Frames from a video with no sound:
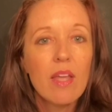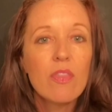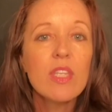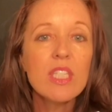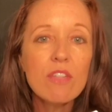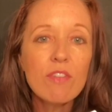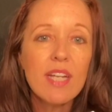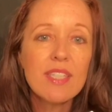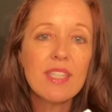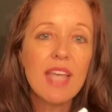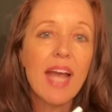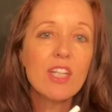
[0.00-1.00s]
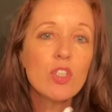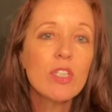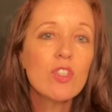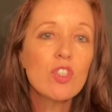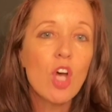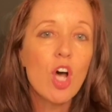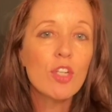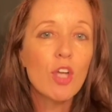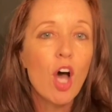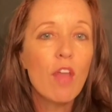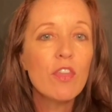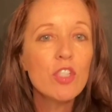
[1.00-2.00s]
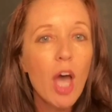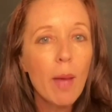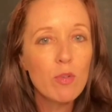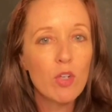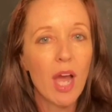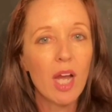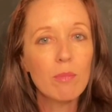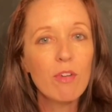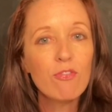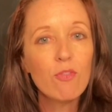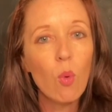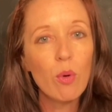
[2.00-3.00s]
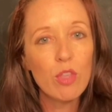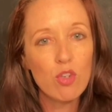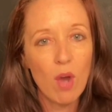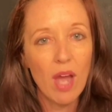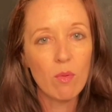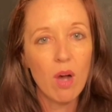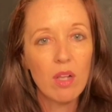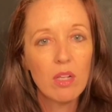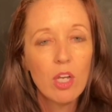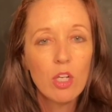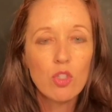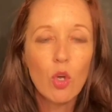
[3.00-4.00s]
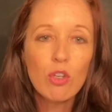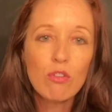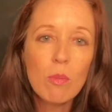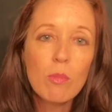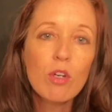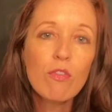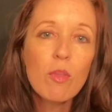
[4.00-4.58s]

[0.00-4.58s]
This device is actually installed on the top track before the drywall. So you remove the